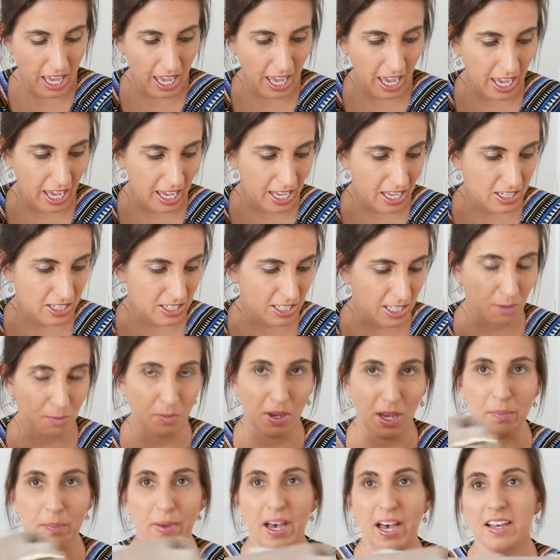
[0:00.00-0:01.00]
and get
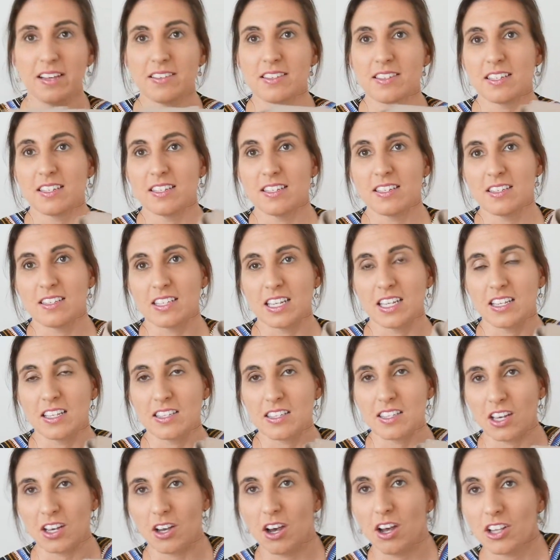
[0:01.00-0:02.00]
my master's in
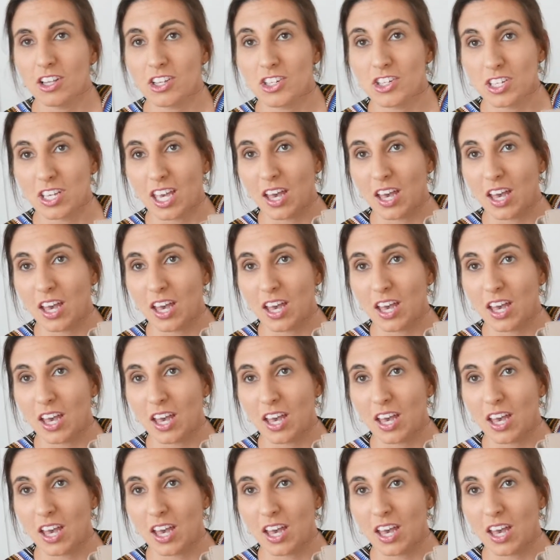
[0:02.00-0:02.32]
psychology.